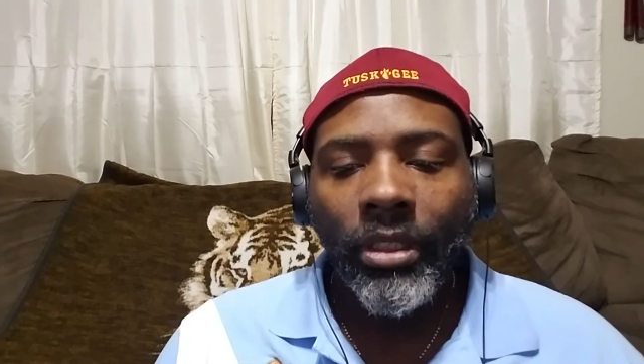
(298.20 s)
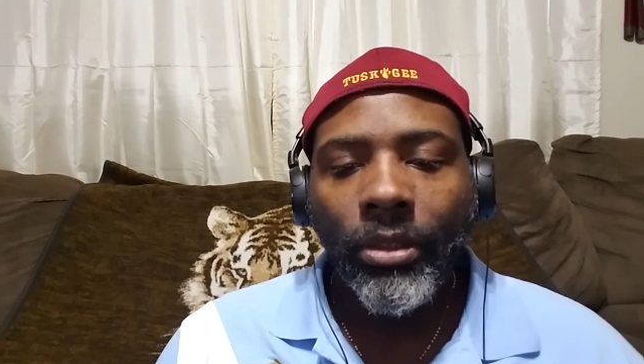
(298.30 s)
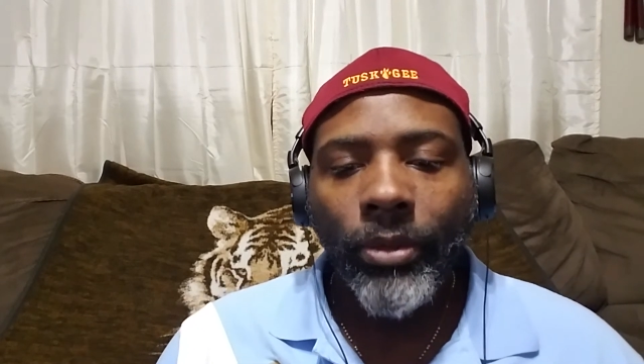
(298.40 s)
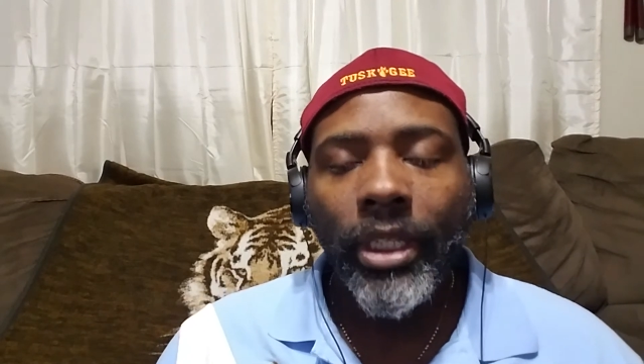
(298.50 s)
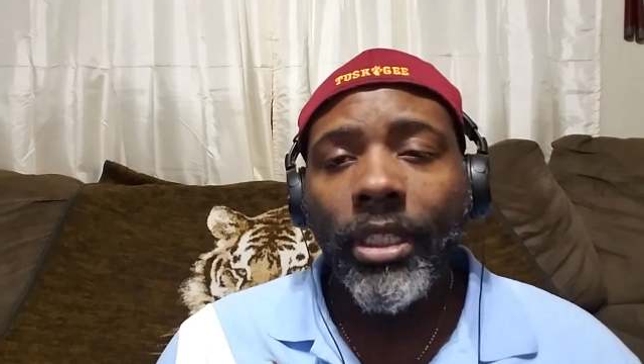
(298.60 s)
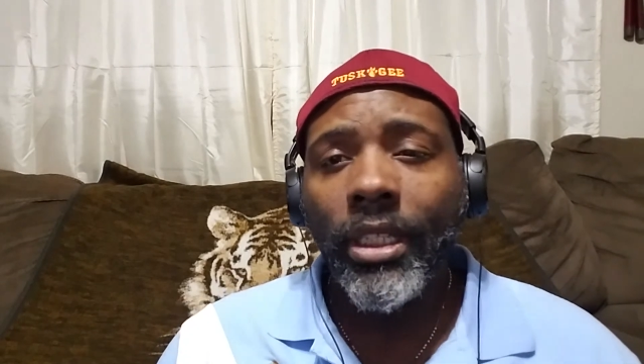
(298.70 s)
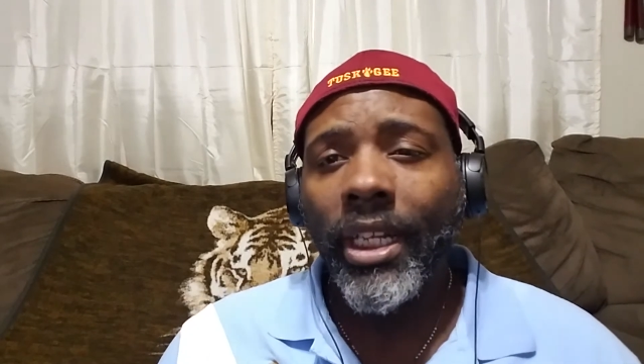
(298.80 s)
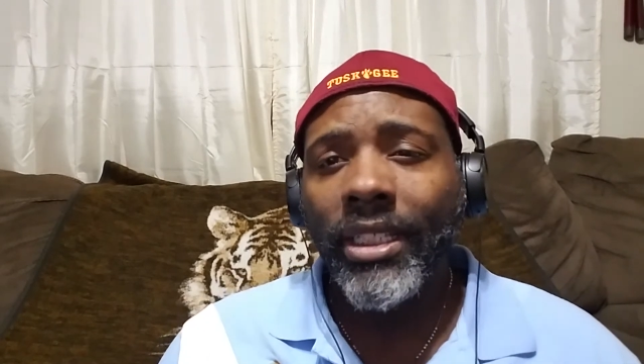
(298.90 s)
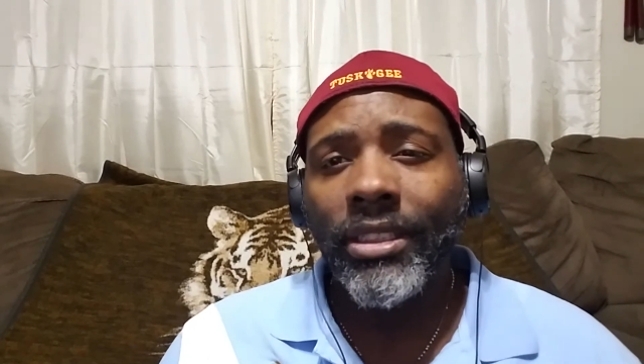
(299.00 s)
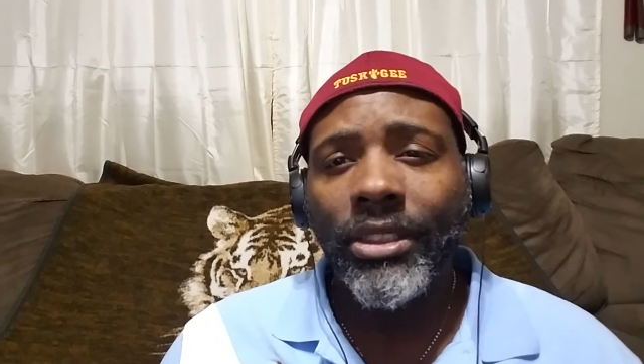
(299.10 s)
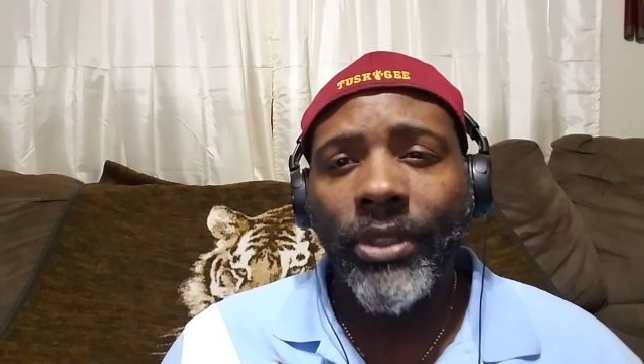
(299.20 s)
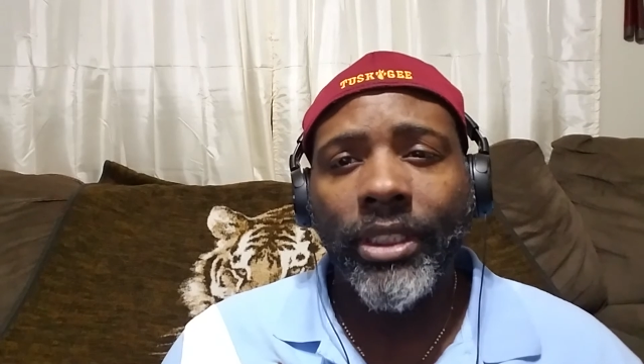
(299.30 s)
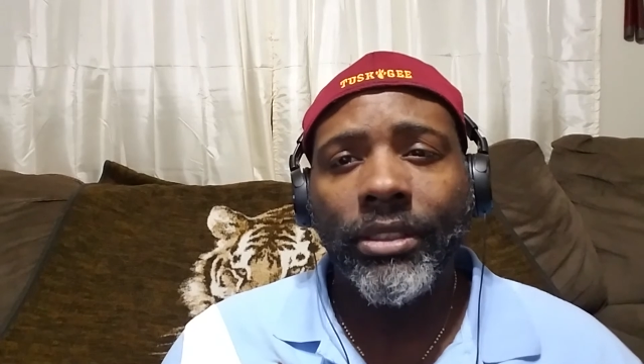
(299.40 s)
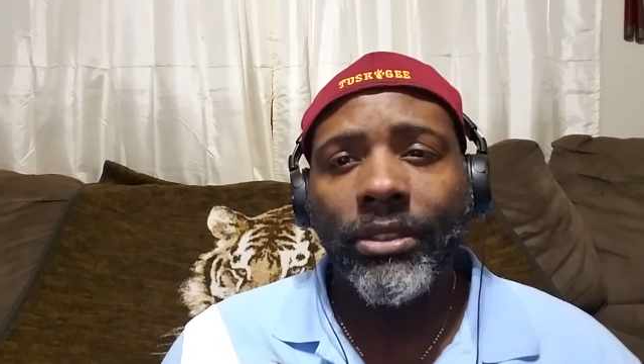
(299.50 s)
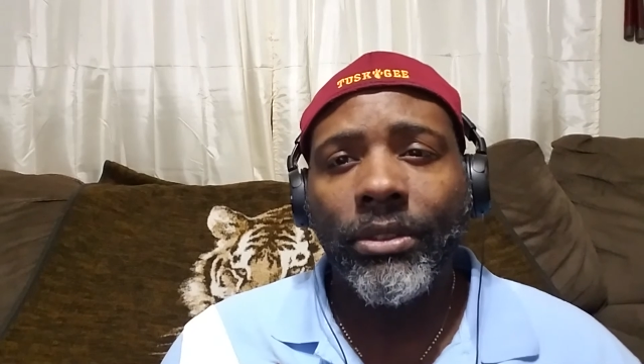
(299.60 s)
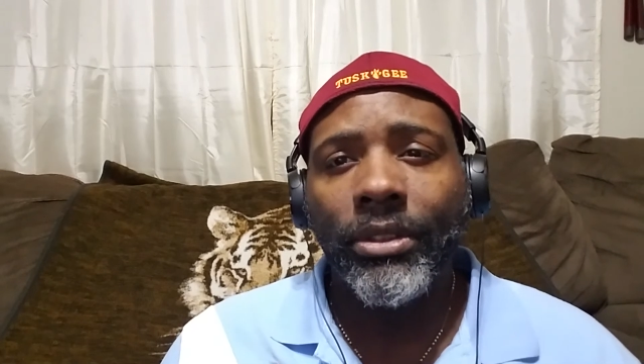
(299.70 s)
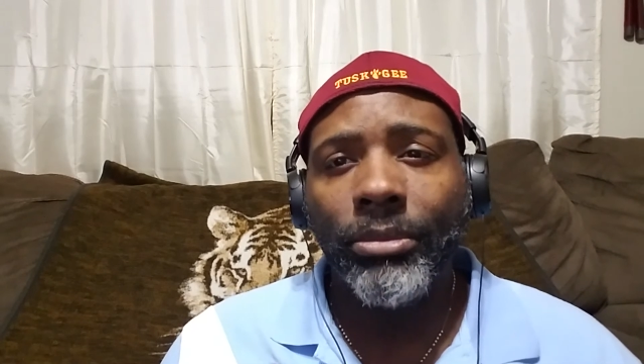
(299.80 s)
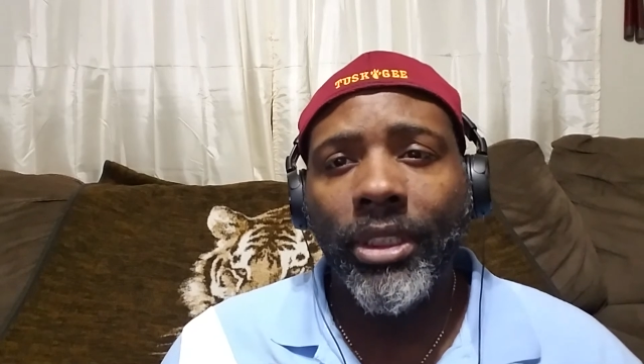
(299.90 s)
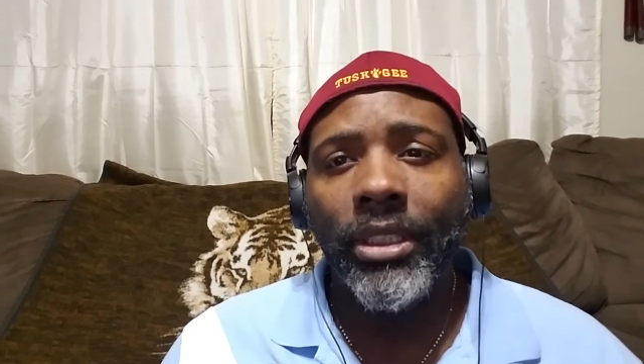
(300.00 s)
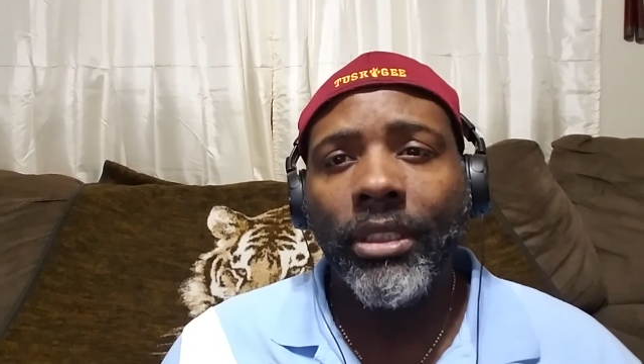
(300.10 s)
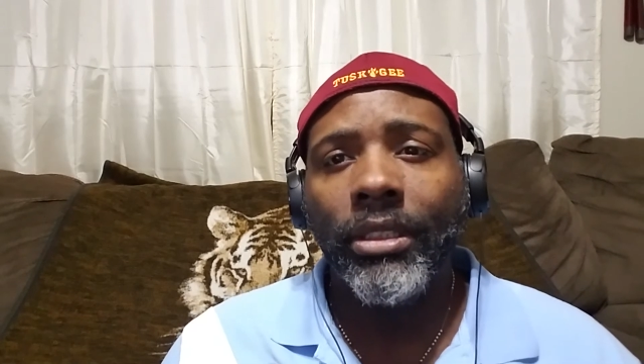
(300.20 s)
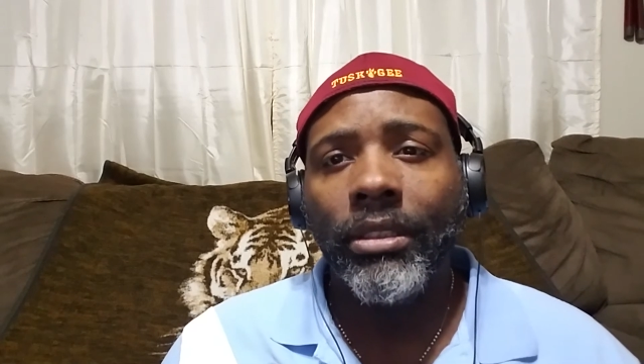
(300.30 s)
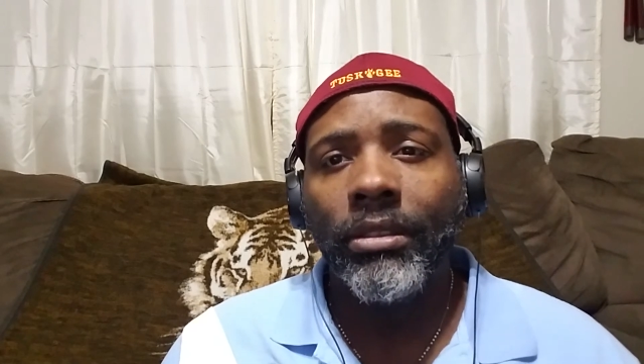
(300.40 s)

The ranking in that situation is going to be